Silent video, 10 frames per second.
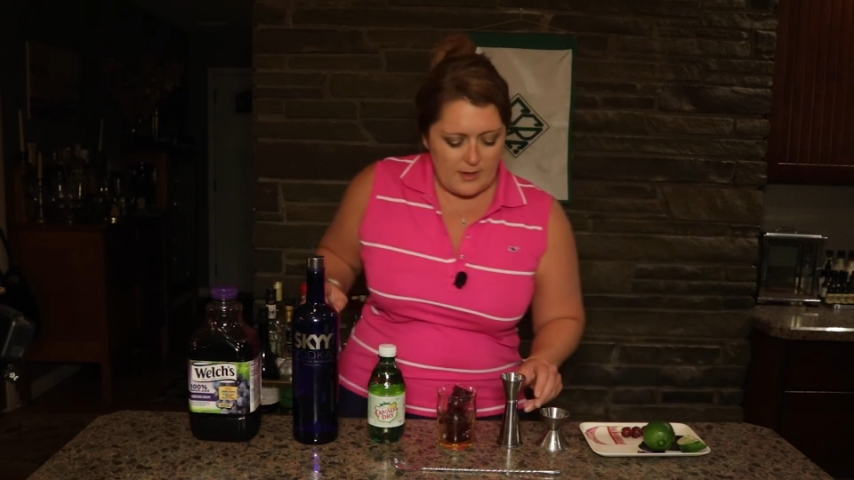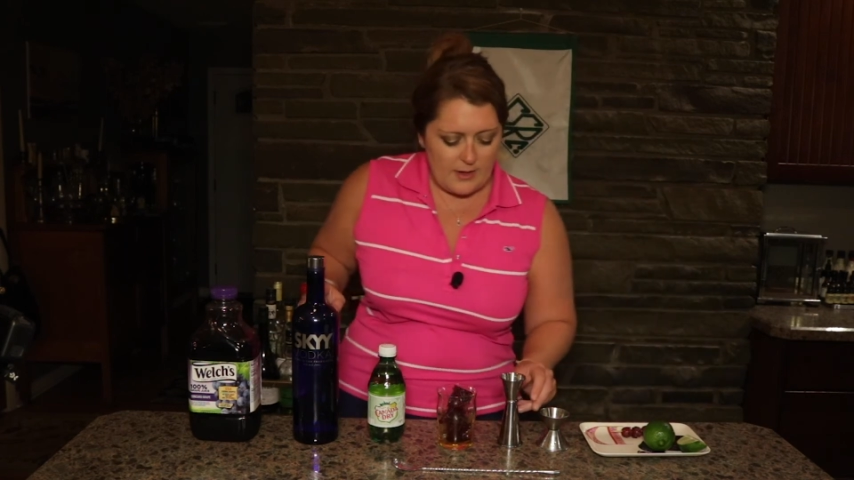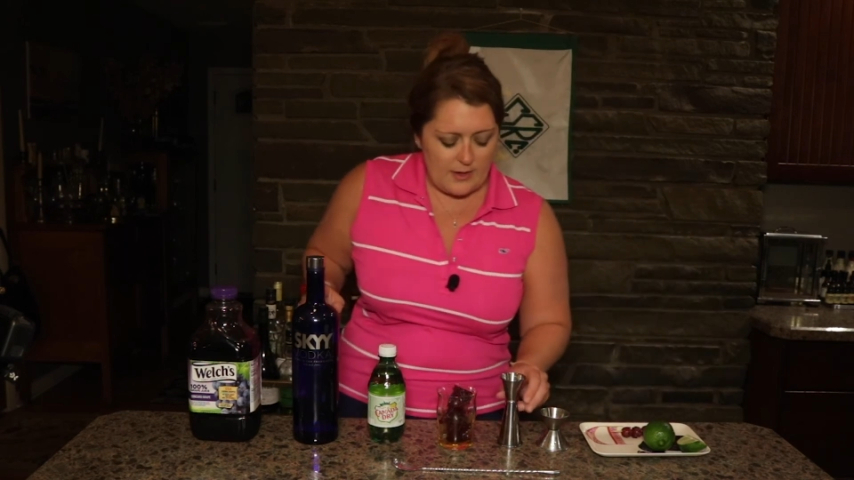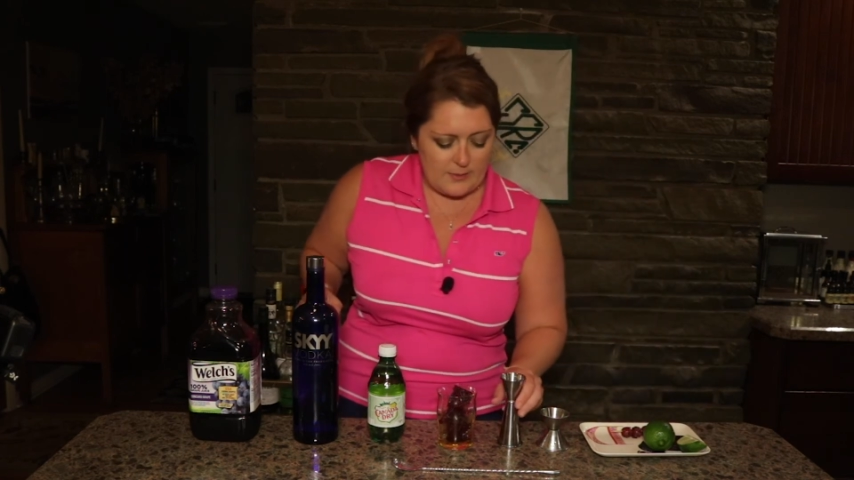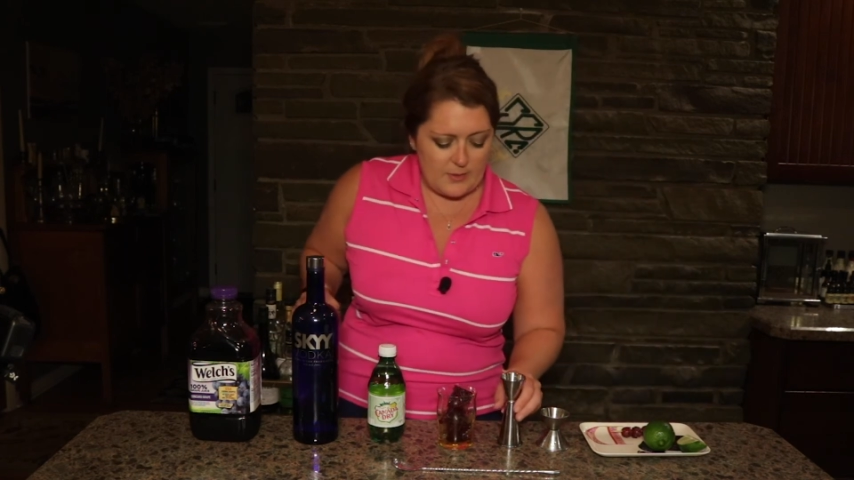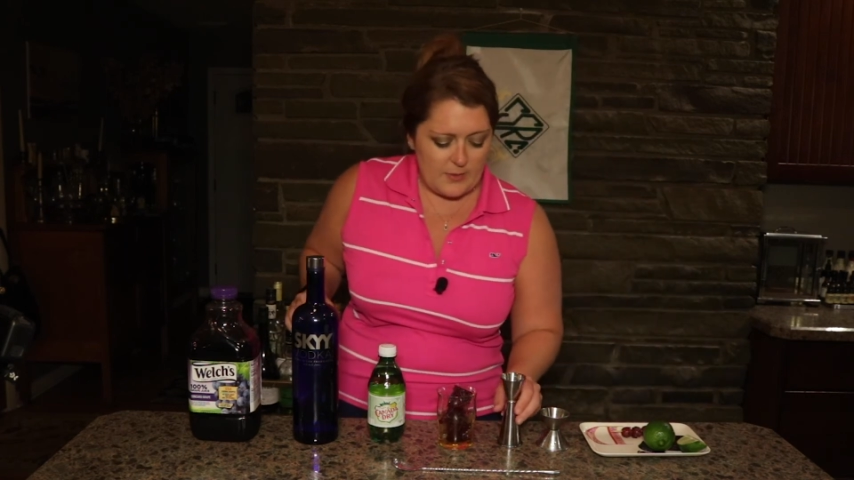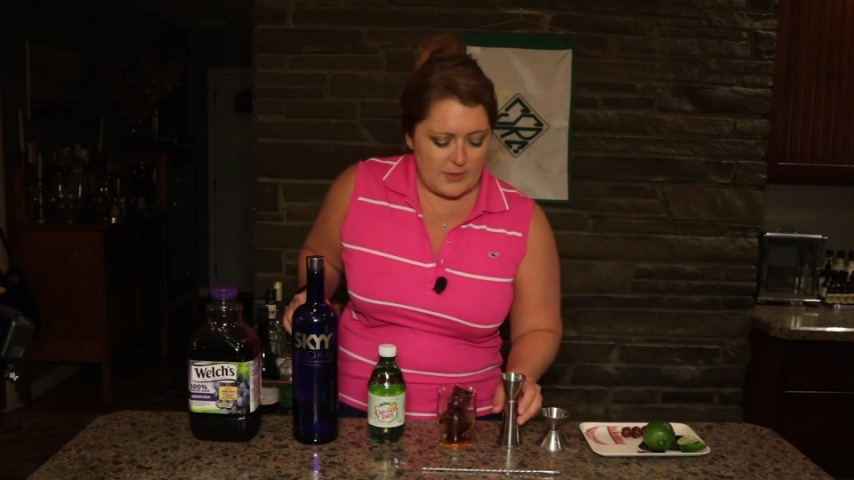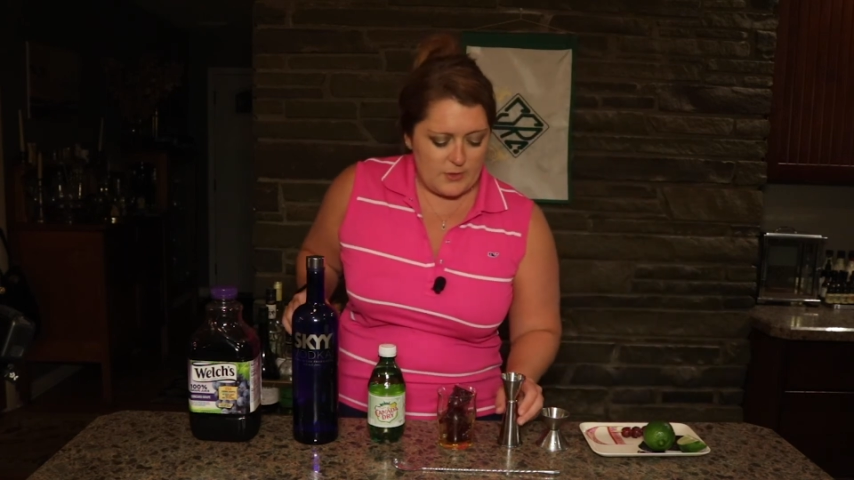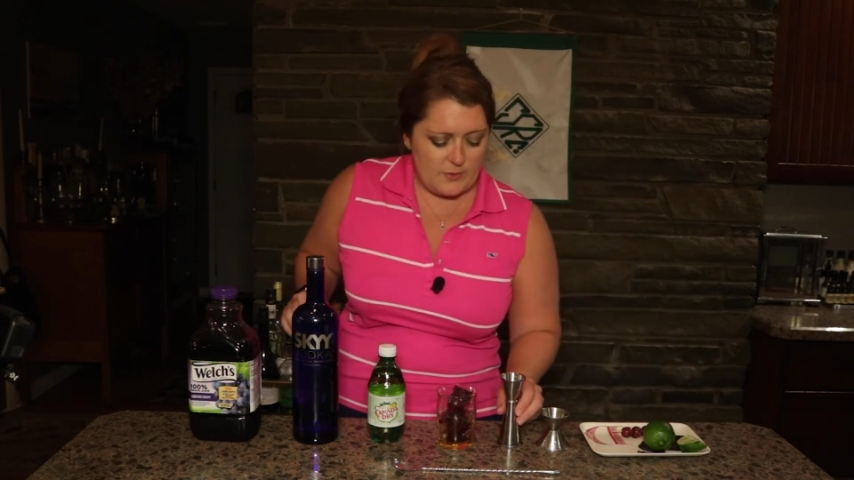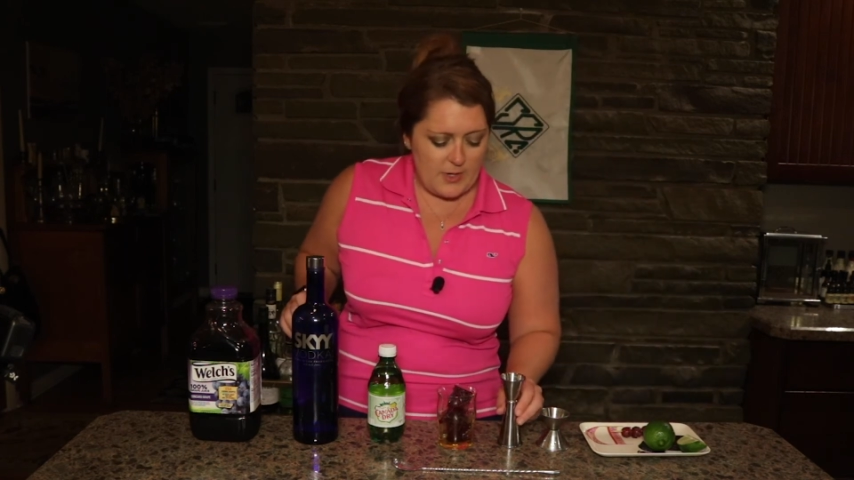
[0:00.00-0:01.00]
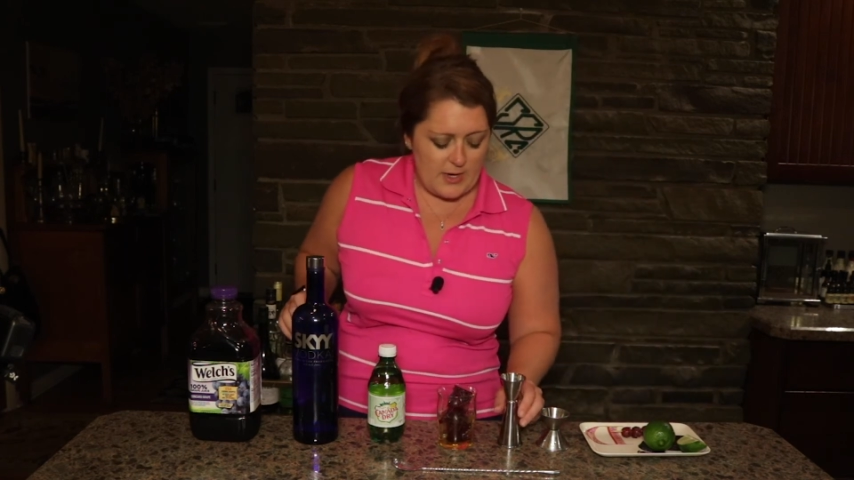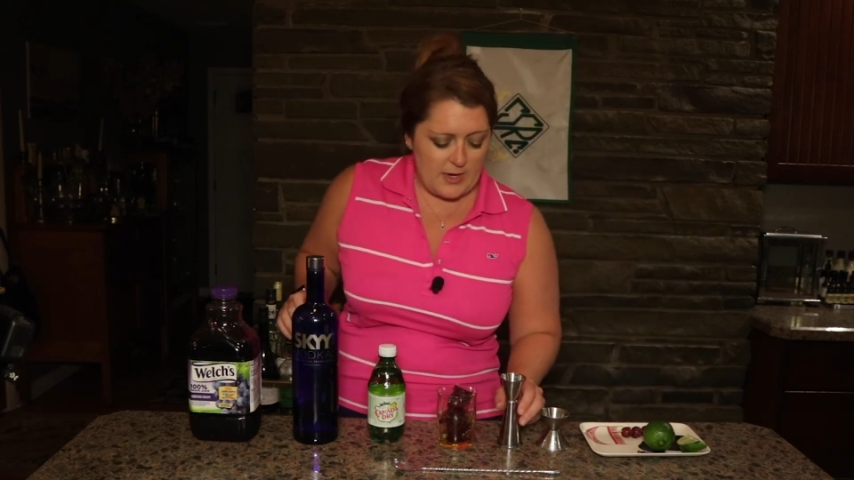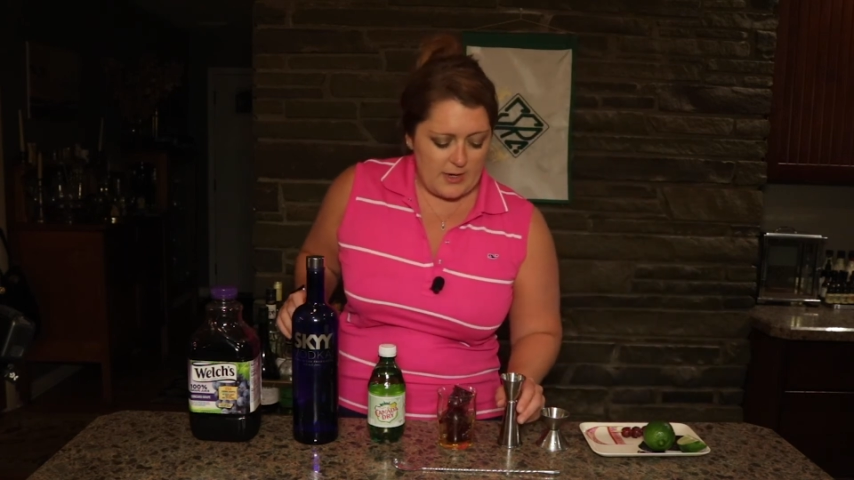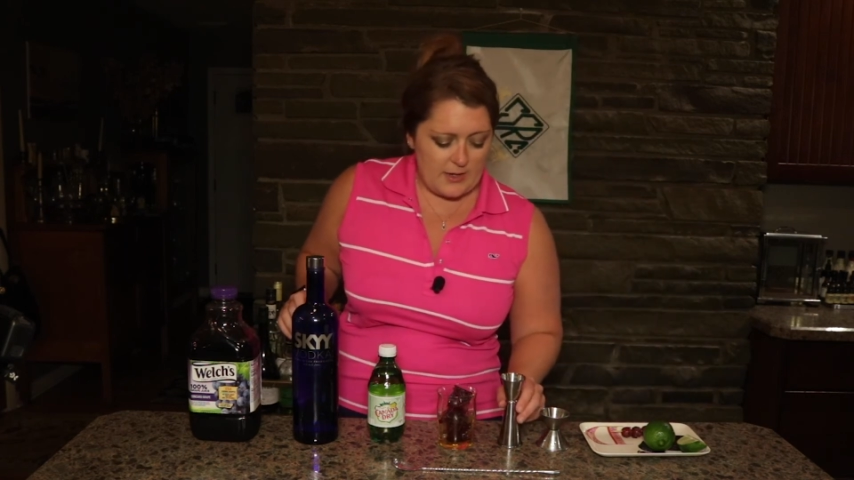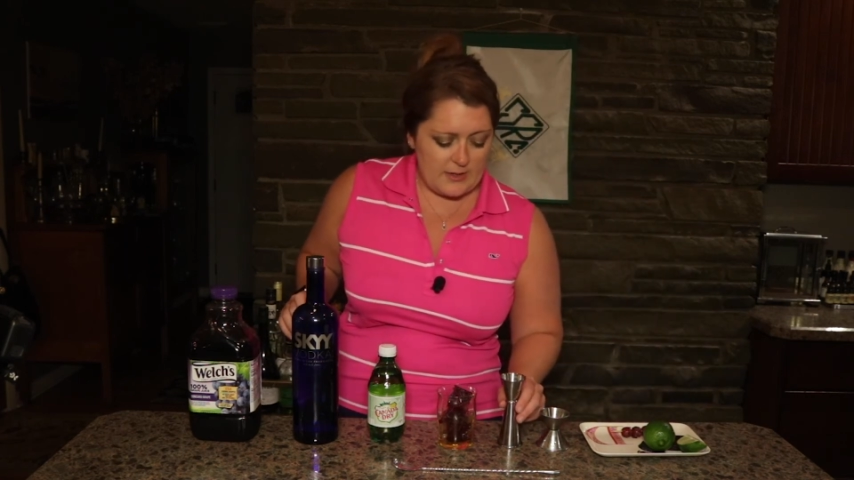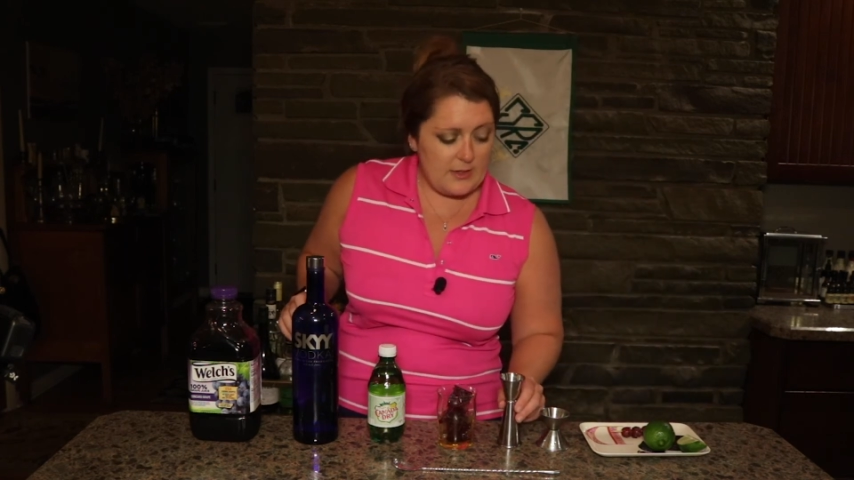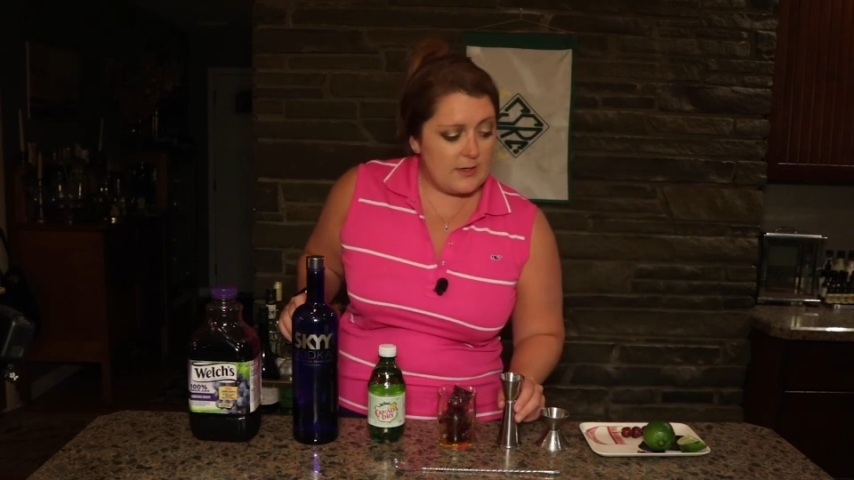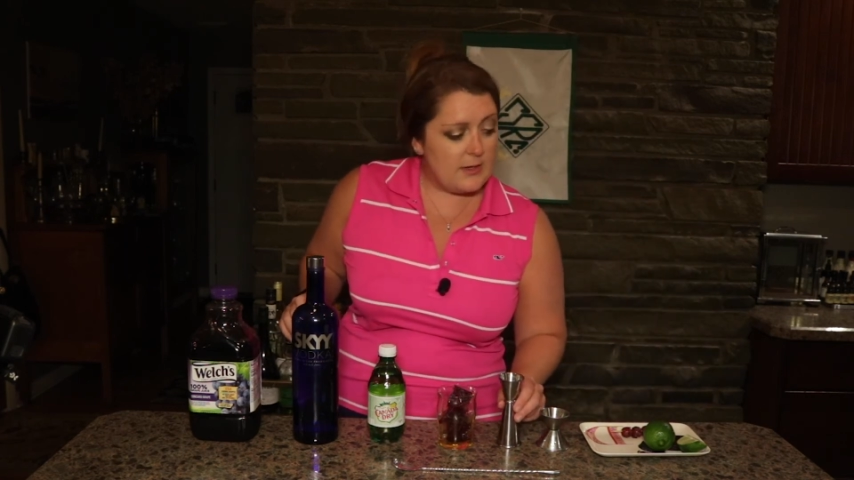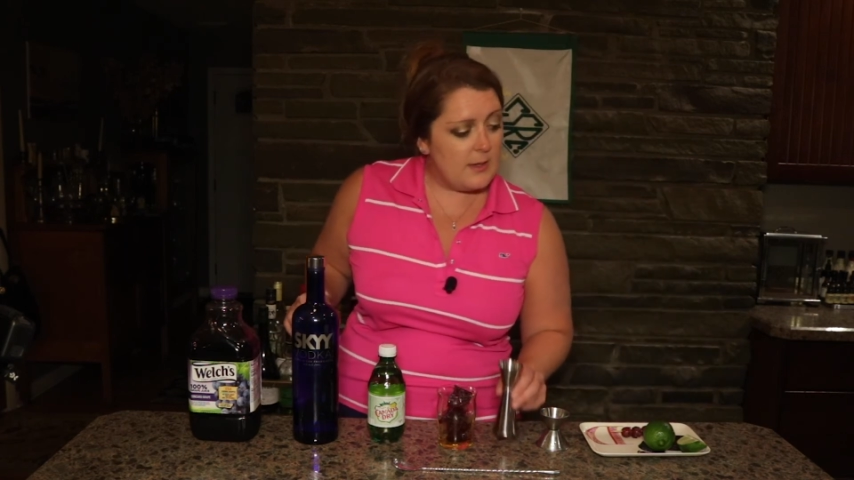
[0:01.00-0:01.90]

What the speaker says: I'm going to add